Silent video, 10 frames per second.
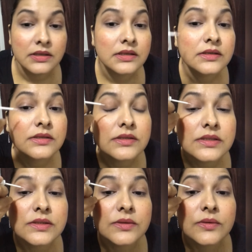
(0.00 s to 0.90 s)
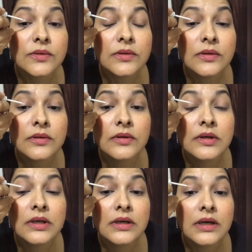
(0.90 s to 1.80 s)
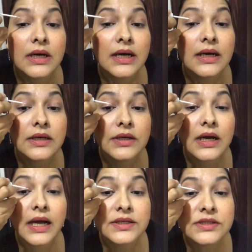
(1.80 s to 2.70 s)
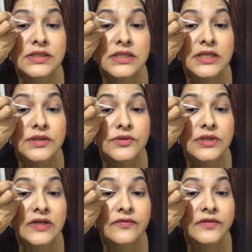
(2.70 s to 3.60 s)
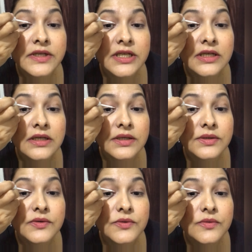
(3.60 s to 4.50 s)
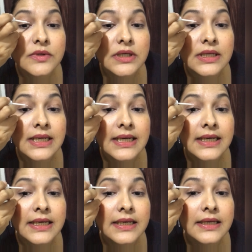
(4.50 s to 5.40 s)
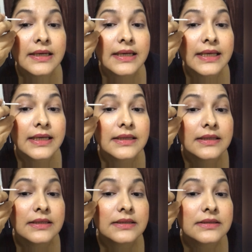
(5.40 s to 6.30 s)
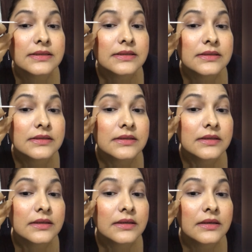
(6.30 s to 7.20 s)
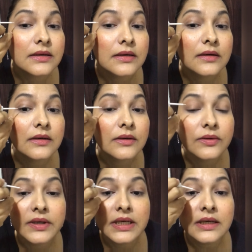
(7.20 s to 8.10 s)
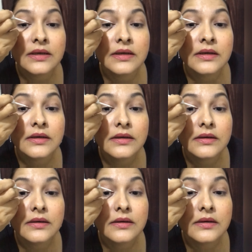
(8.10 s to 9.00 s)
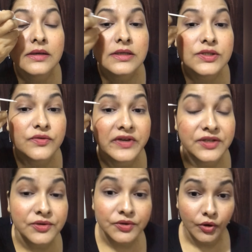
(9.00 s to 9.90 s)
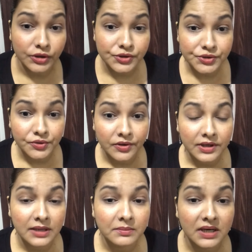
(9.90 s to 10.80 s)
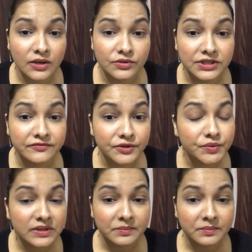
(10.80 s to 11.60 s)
so I just need to roughly do a line like this. Okay, so when you're not sure about if you will be